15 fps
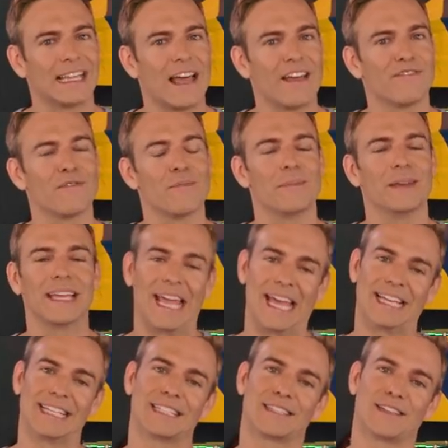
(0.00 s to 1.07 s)
life
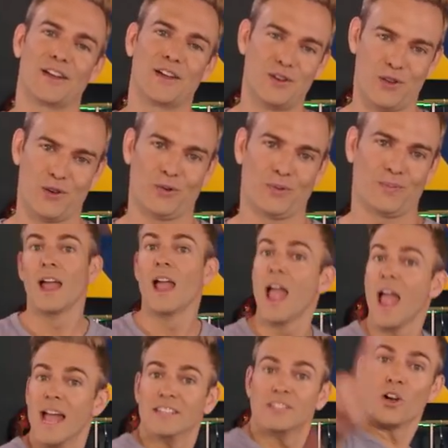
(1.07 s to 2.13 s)
begins anew.
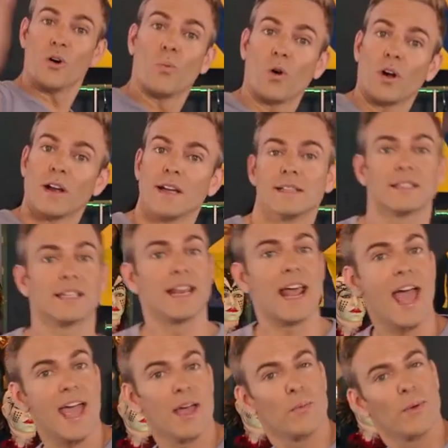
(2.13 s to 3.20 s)
And don't worry,
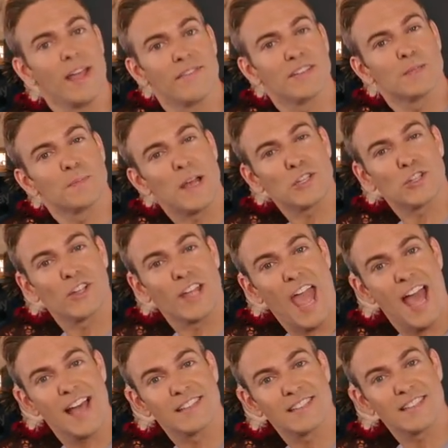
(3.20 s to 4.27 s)
today we have a special
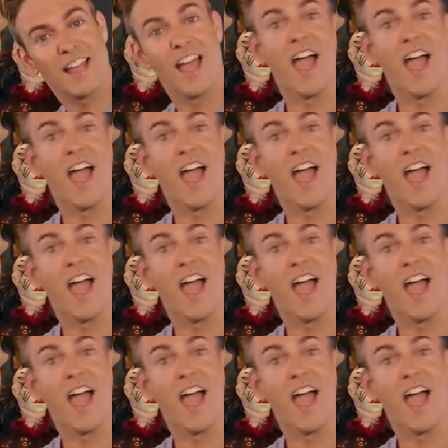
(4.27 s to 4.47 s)
guest.